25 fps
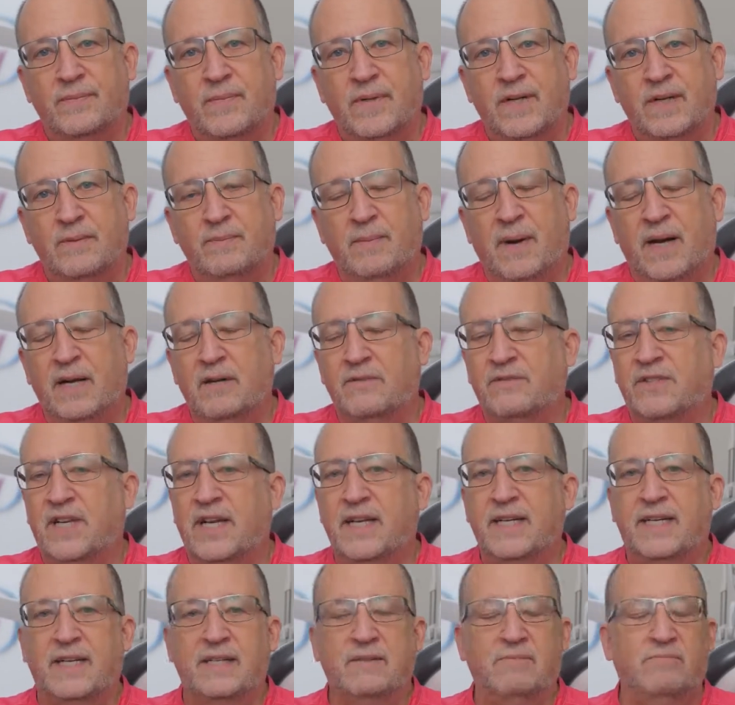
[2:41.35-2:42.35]
It might have
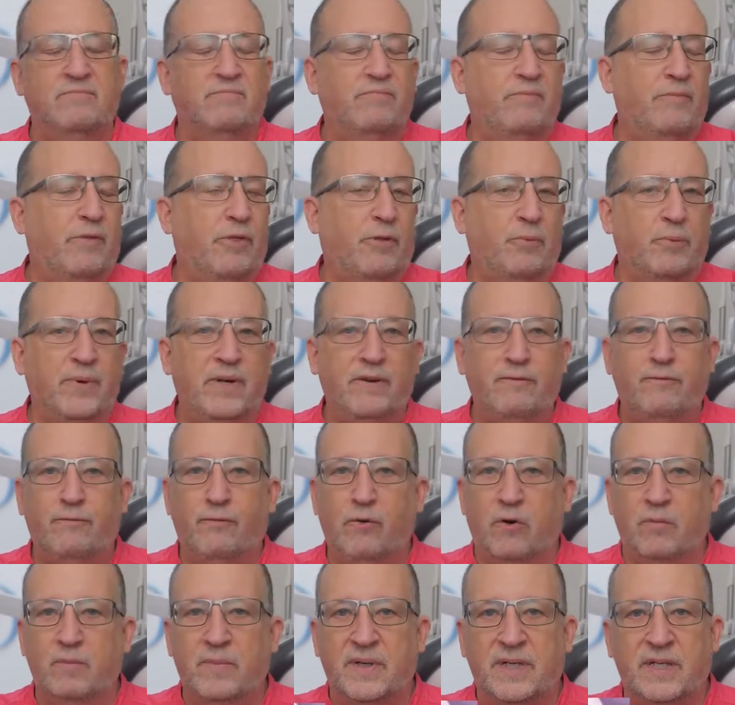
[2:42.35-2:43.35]
taken
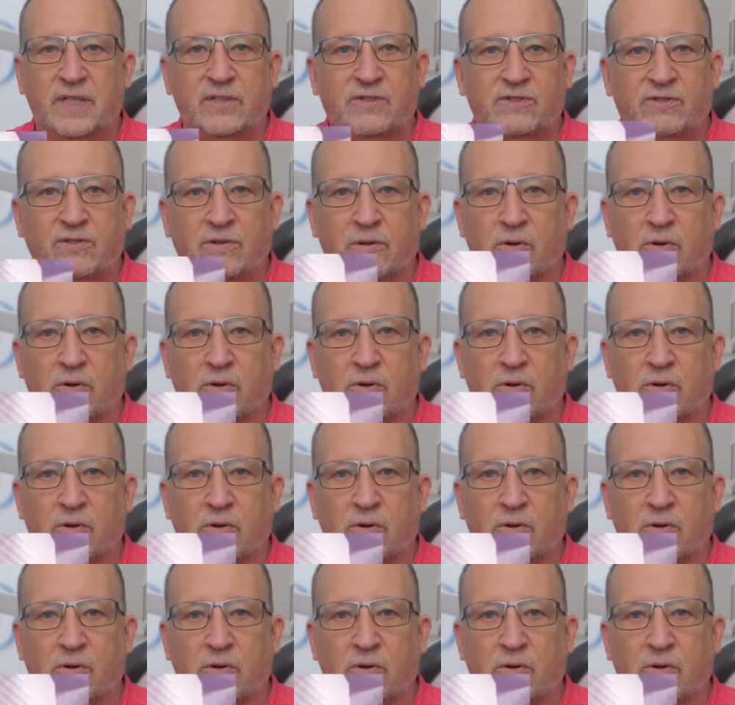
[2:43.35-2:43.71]
3-4 minutes